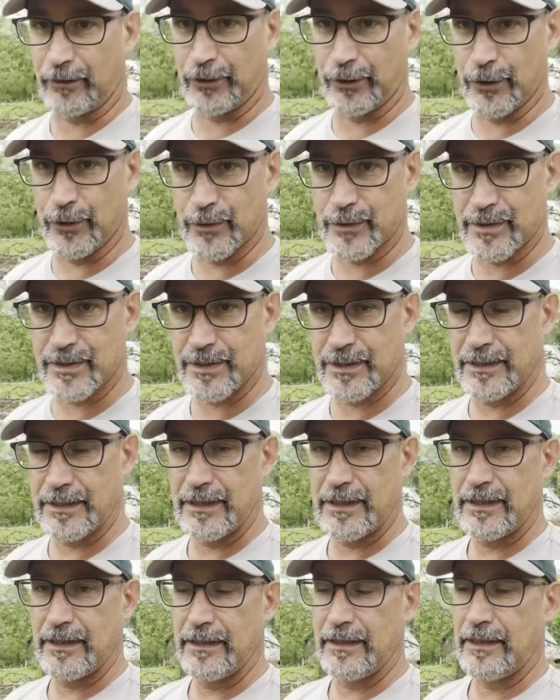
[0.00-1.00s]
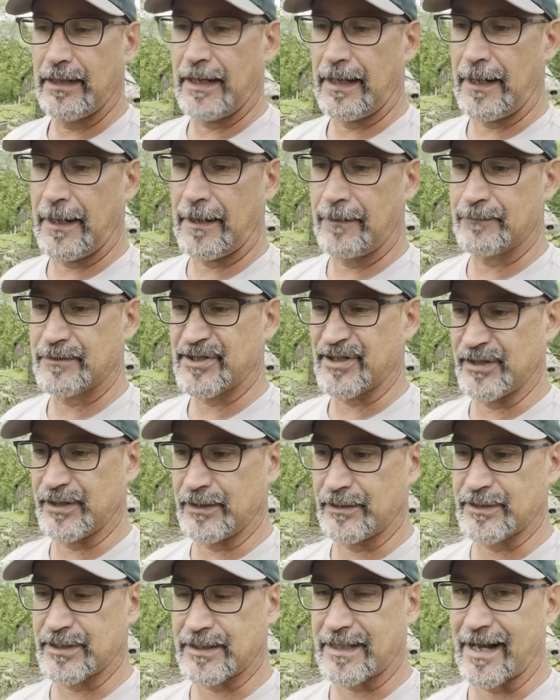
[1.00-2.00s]
loose. So
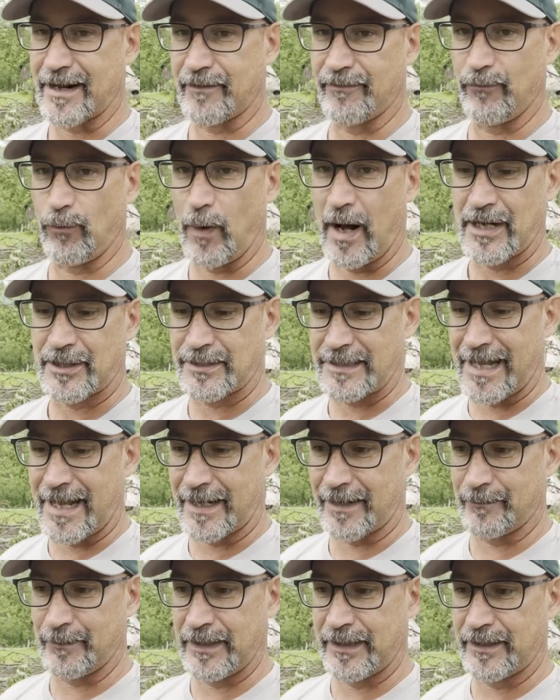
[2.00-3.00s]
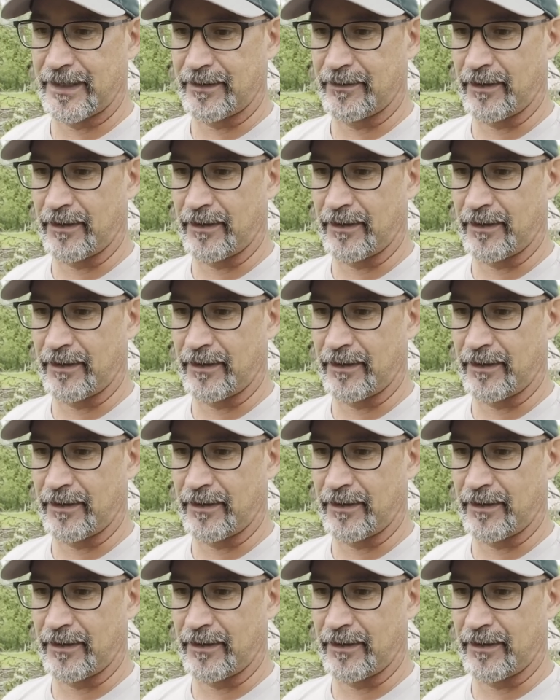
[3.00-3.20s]
you just got to watch that and be